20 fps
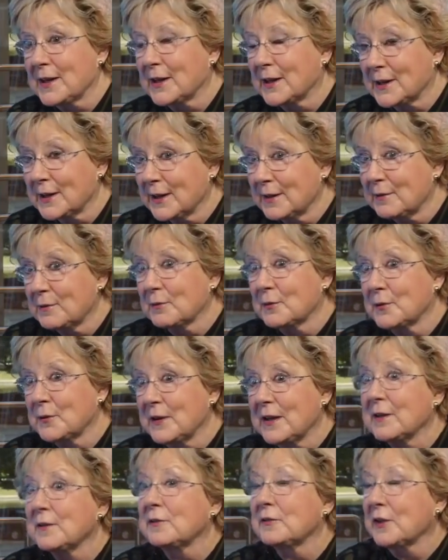could get through
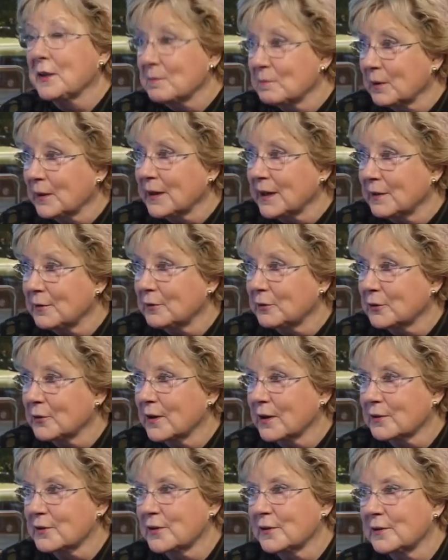the assembly
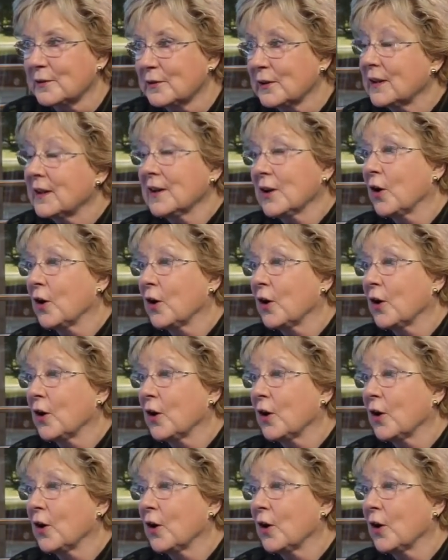instructions